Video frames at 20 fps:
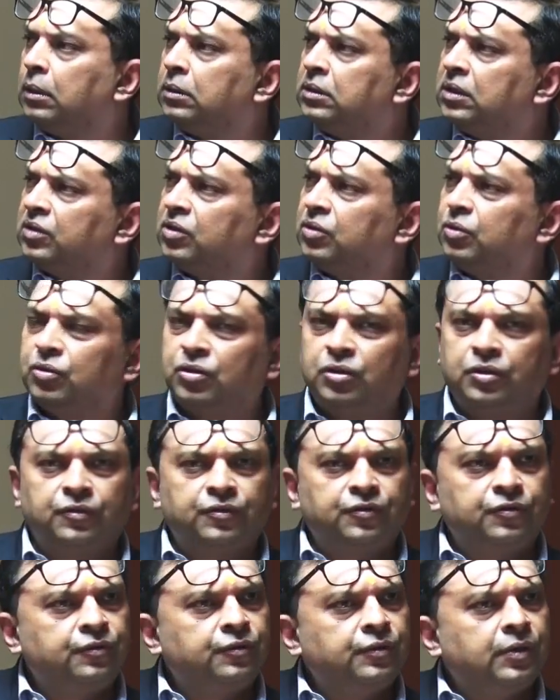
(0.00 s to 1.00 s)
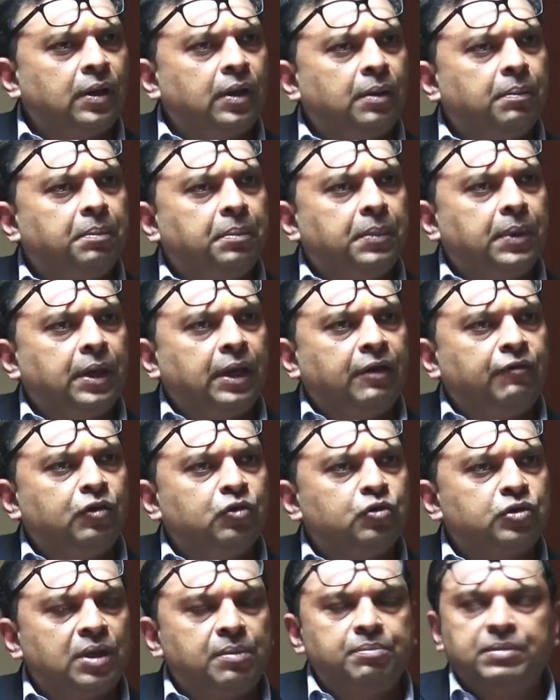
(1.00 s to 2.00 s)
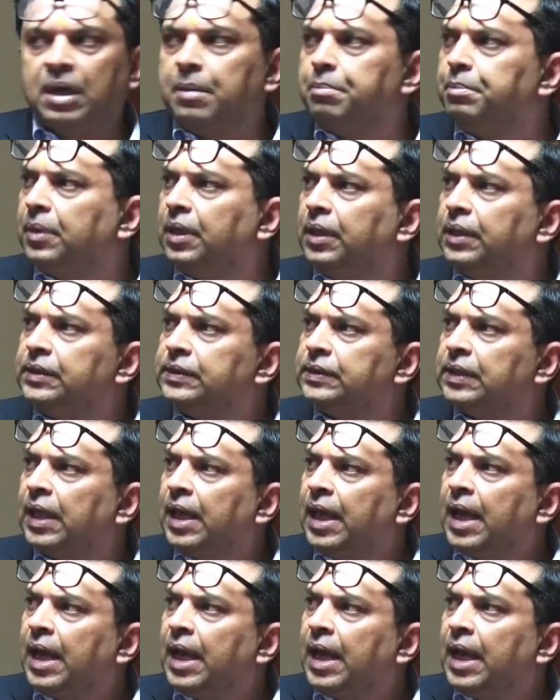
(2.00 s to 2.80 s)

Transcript: just to sort of give you some numbers,